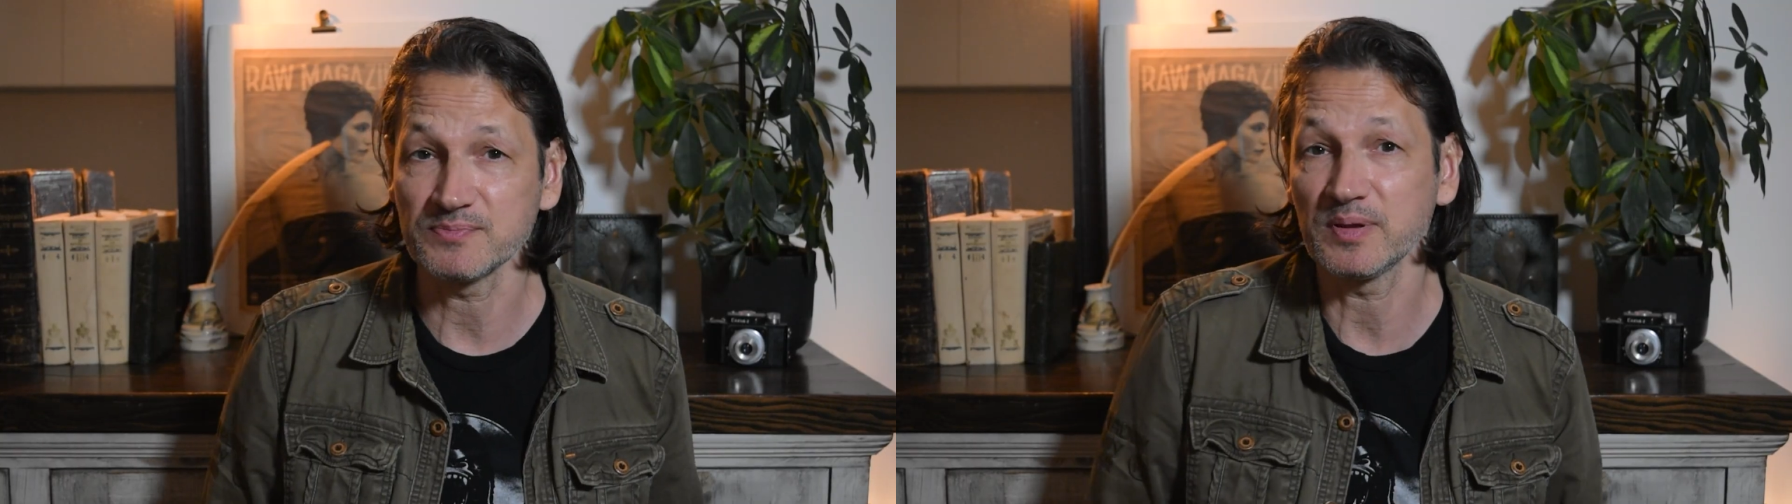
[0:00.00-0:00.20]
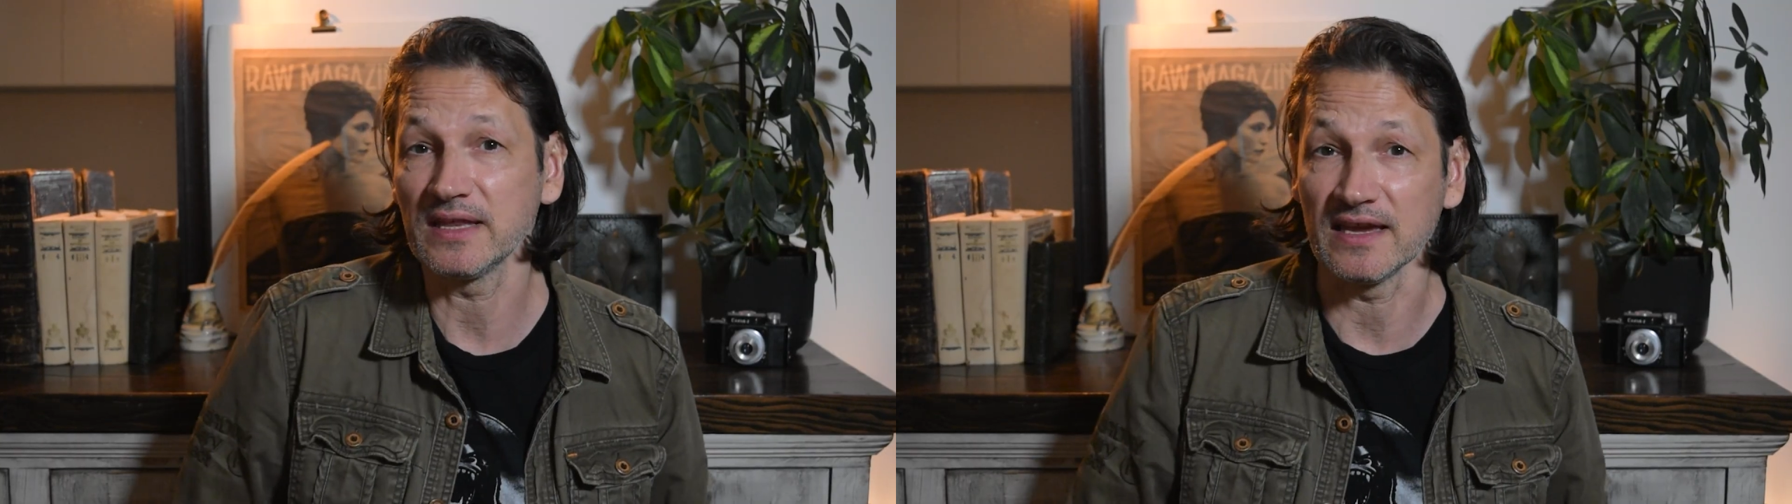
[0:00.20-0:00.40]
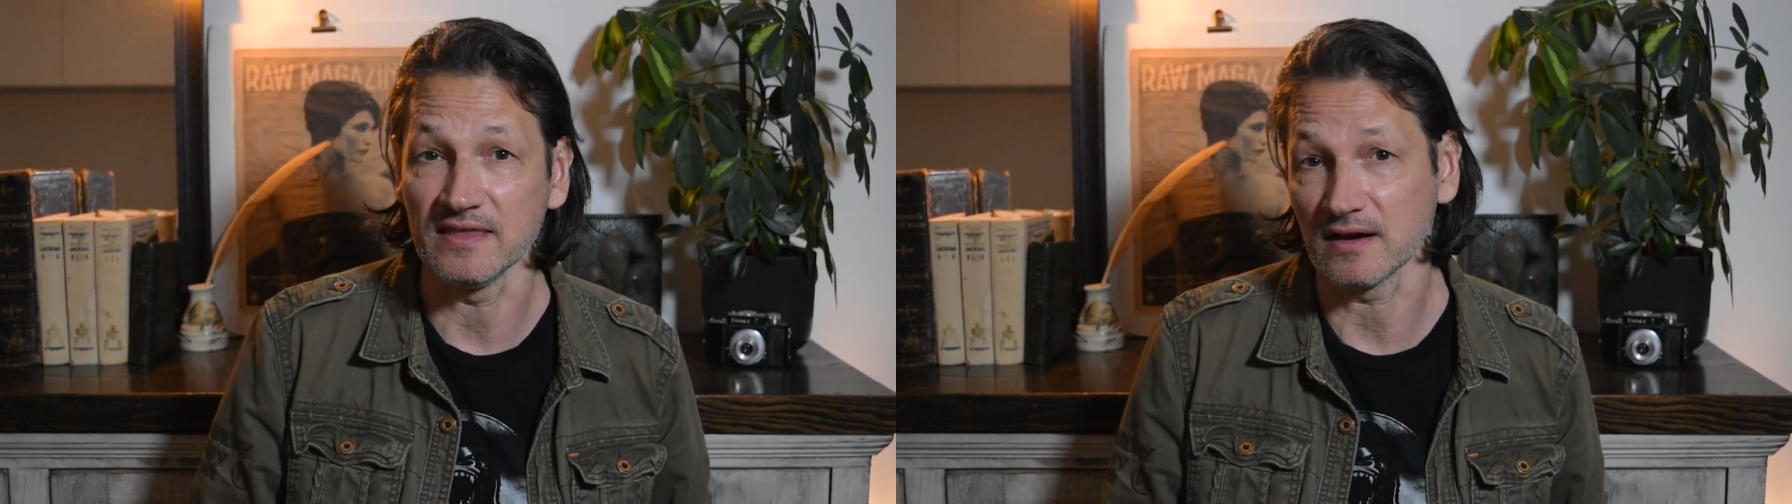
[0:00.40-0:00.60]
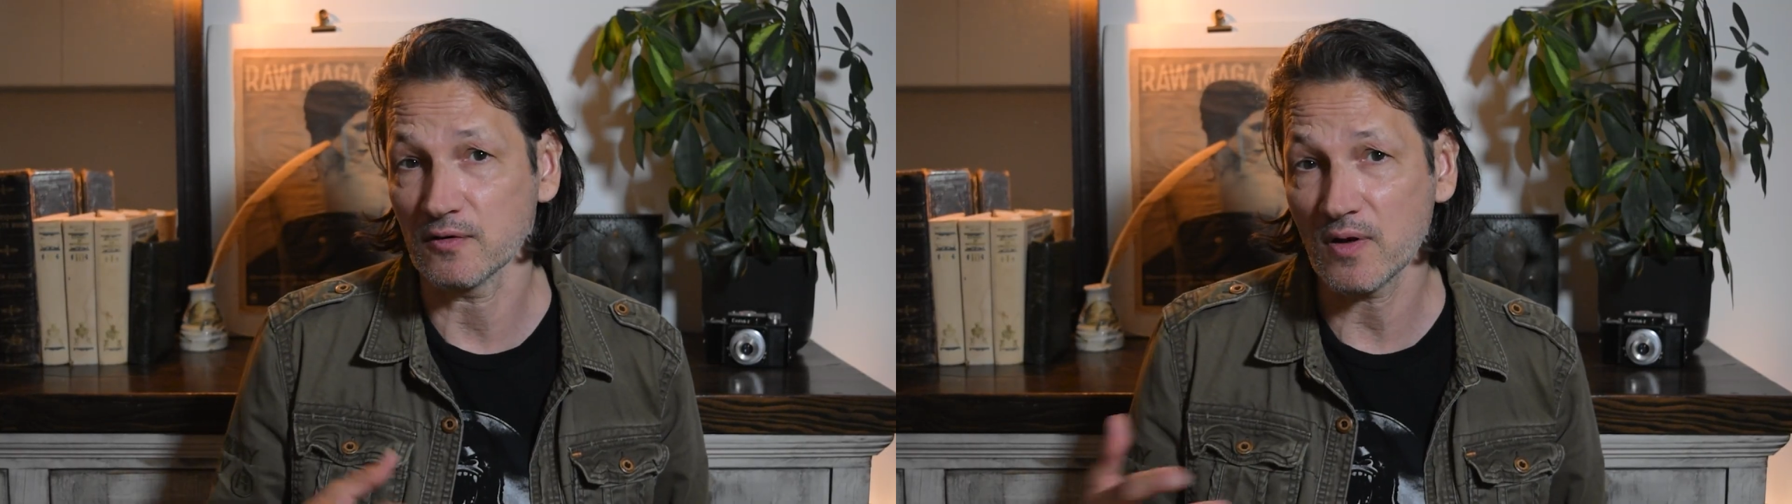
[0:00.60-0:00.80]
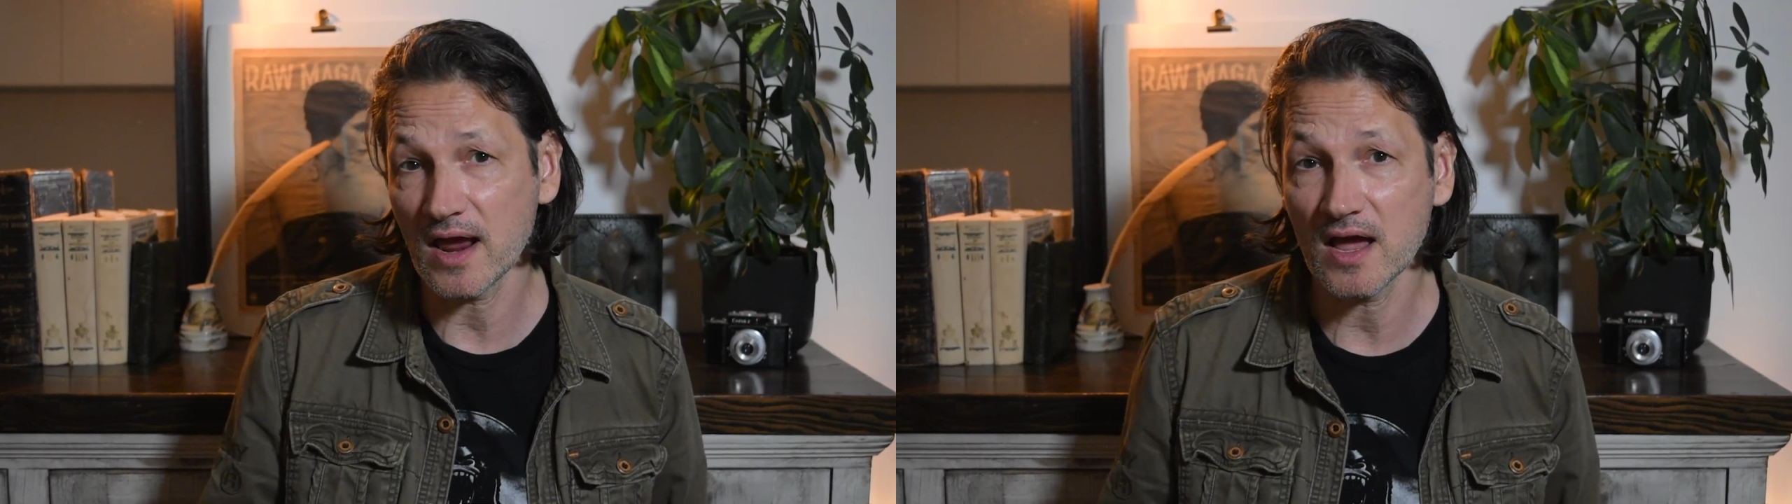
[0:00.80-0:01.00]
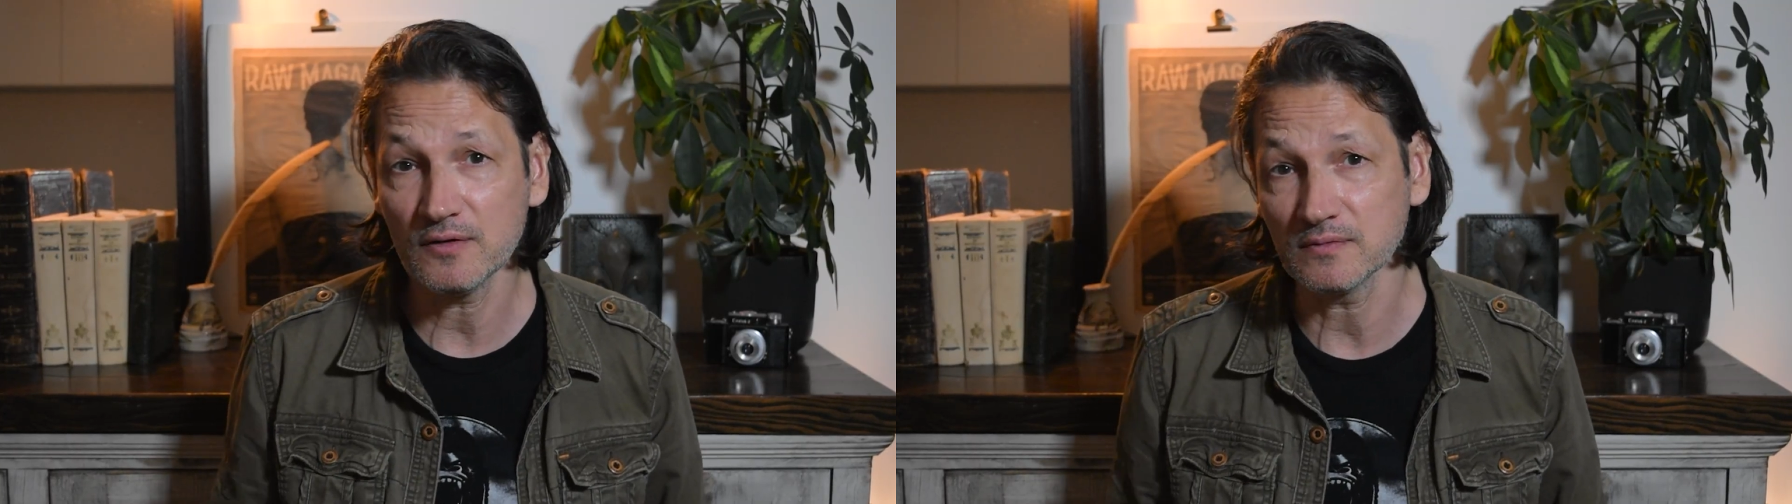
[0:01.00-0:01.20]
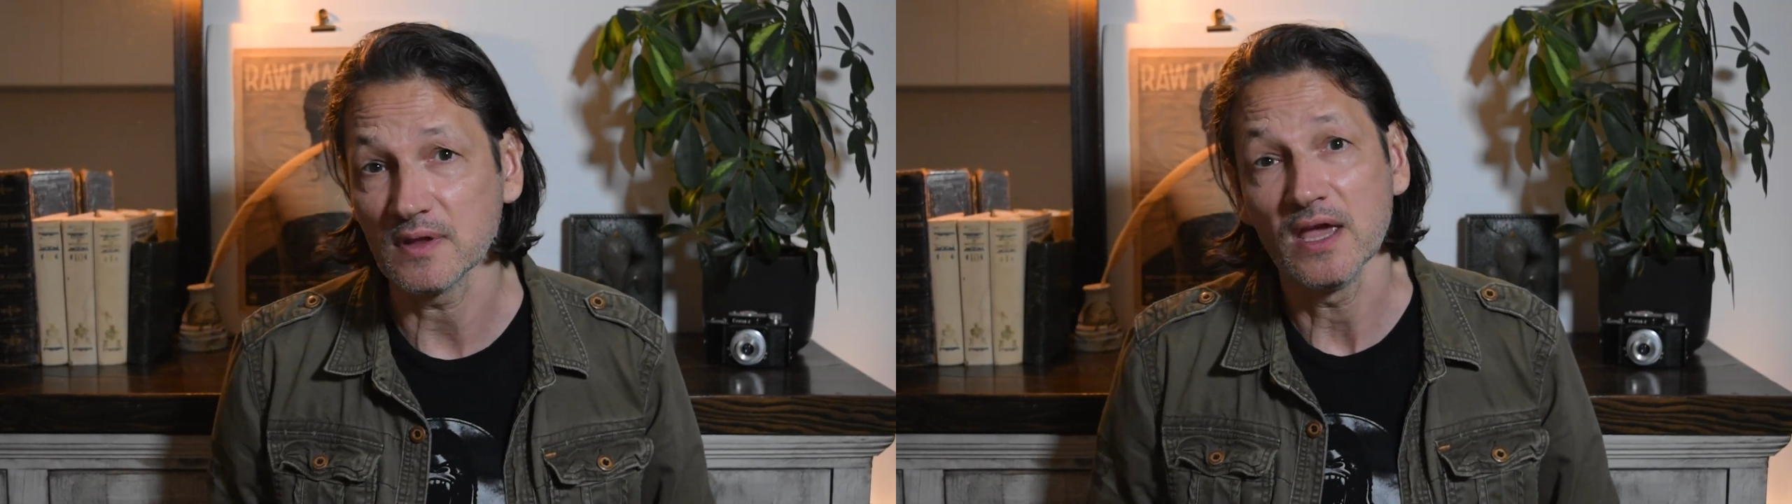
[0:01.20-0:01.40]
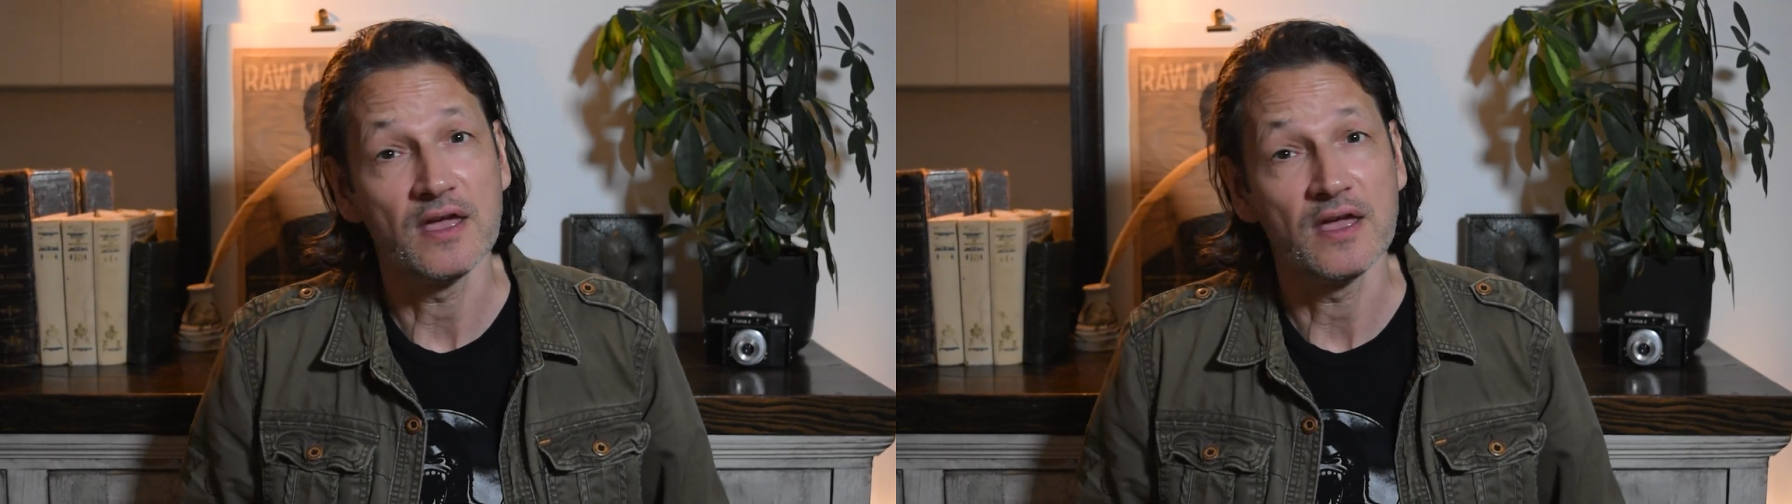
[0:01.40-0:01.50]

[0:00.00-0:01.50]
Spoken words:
play the Crown,